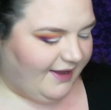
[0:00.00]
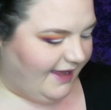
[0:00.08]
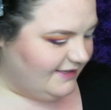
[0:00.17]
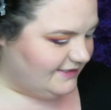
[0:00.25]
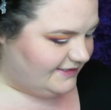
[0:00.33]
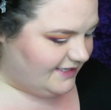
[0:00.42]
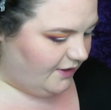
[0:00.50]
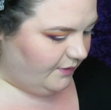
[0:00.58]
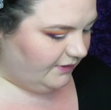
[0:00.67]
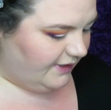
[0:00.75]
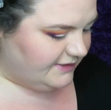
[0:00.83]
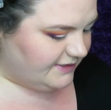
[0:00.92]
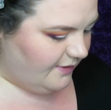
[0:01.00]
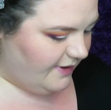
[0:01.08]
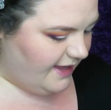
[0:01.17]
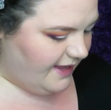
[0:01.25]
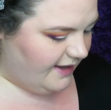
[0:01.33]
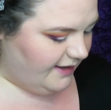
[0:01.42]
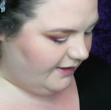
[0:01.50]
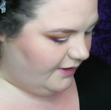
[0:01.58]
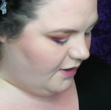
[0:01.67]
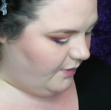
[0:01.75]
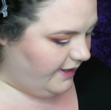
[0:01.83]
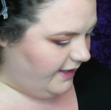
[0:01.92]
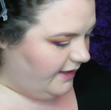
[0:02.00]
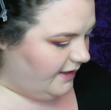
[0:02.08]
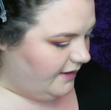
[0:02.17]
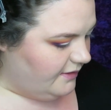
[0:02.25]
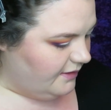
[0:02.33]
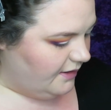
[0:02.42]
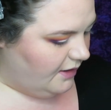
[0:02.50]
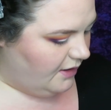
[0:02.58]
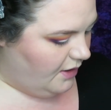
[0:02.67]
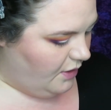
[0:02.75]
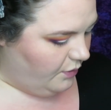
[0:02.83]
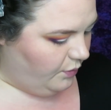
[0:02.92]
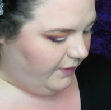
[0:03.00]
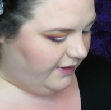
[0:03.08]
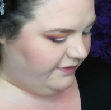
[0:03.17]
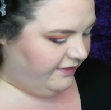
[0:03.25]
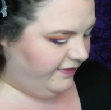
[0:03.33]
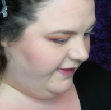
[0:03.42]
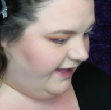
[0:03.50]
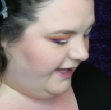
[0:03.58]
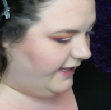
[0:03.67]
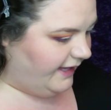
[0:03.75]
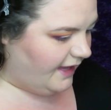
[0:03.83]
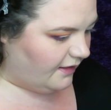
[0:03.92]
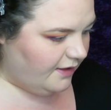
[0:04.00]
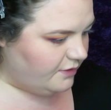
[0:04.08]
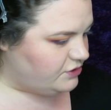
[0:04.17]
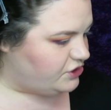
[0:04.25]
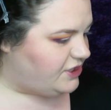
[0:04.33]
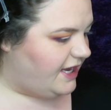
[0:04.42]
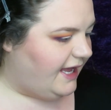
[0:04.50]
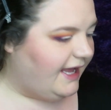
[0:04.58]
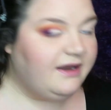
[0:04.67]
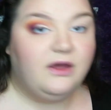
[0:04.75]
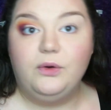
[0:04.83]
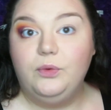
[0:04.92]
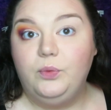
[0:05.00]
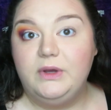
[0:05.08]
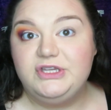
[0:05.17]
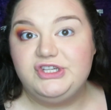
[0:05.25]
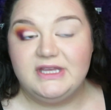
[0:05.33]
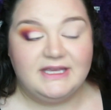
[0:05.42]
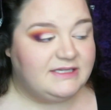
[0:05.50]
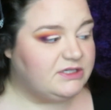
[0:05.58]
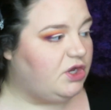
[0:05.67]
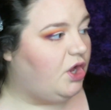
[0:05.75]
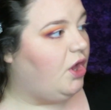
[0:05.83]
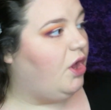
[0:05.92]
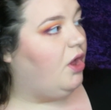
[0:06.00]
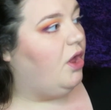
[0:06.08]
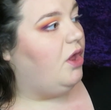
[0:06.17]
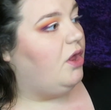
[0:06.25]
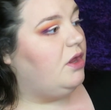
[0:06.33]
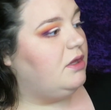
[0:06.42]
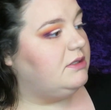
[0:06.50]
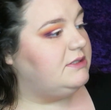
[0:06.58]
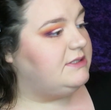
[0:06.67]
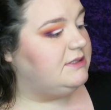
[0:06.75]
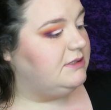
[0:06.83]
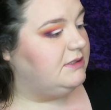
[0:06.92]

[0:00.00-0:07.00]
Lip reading: Okay, so let's go ahead and go in with the yellow shade, which is called